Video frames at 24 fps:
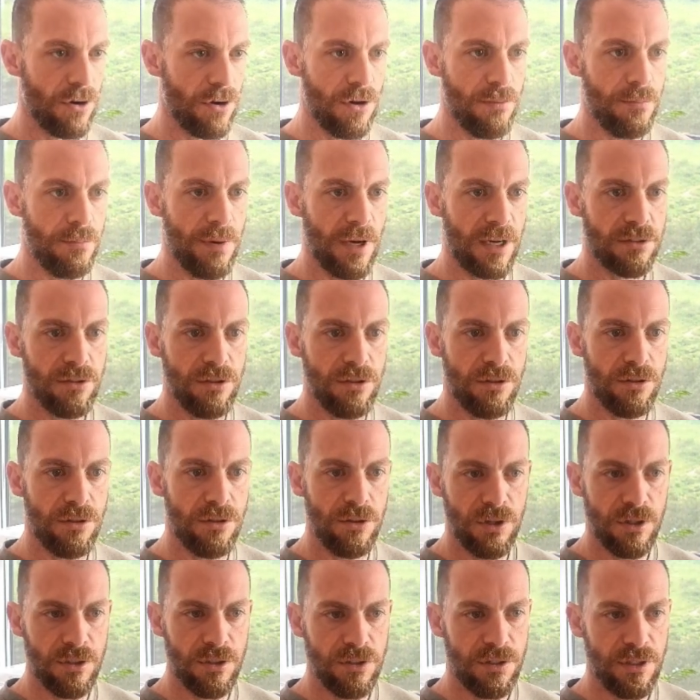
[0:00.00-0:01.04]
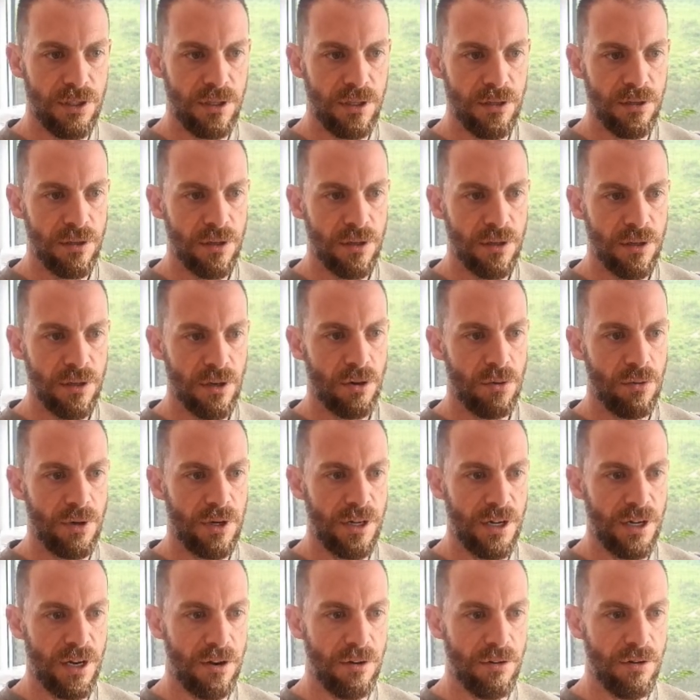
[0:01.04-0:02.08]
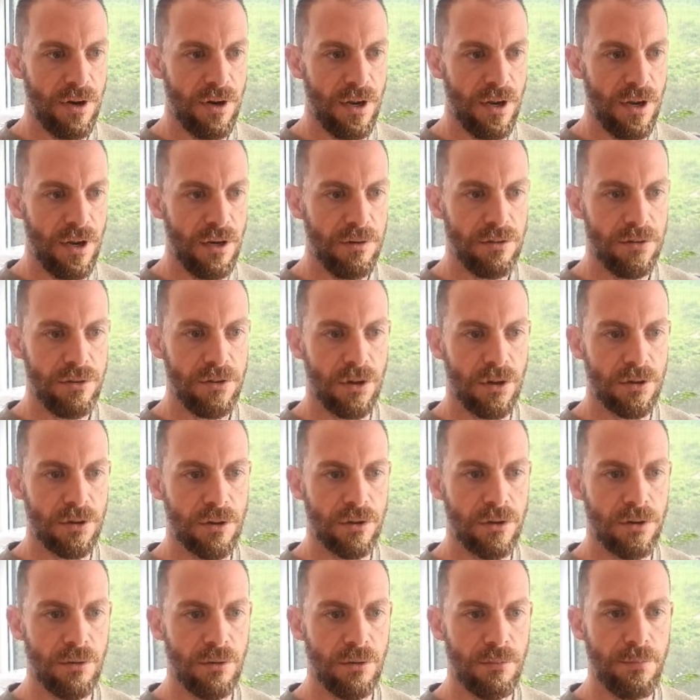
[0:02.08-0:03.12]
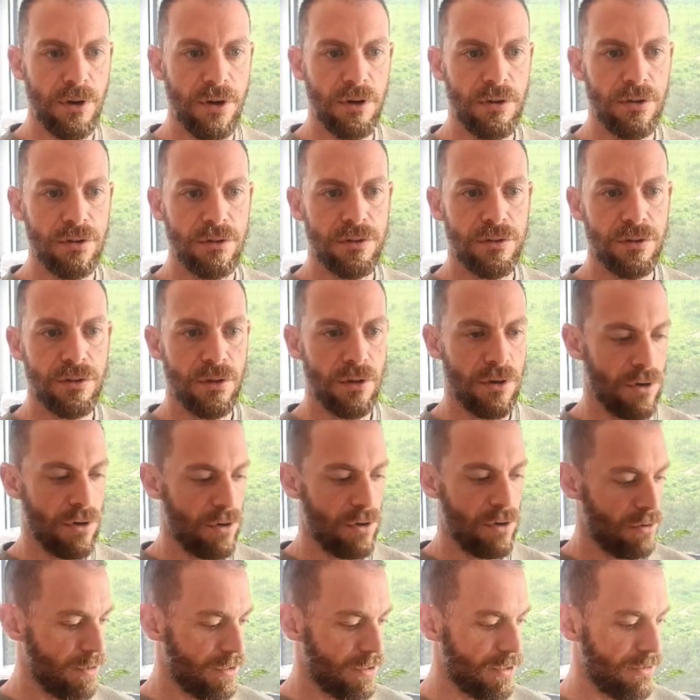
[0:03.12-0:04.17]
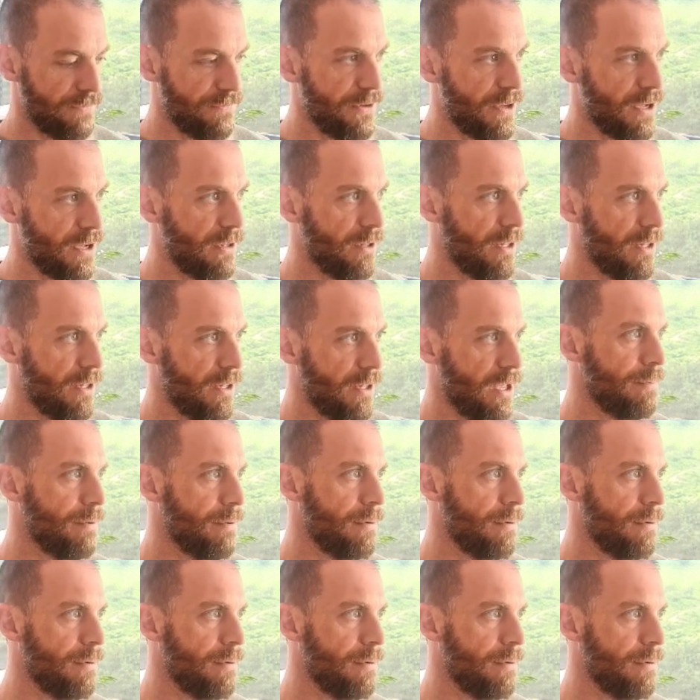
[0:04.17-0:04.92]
back to the university, we now run Docker Compose with the file up.